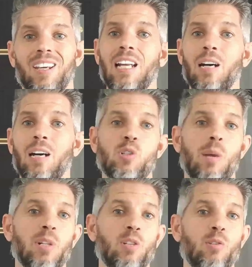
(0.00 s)
Now, I'm
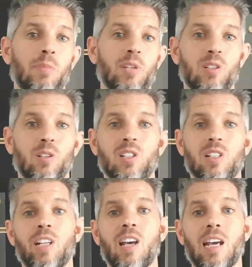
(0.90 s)
dropping new episodes
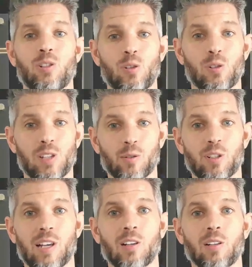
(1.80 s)
every day, Tuesday through
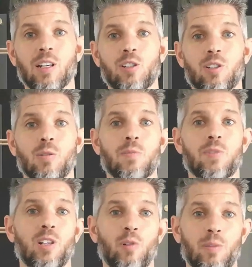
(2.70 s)
Saturday, so
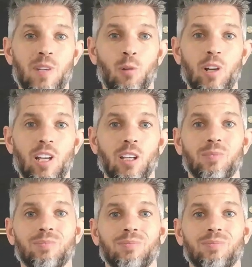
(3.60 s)
stick with me all week.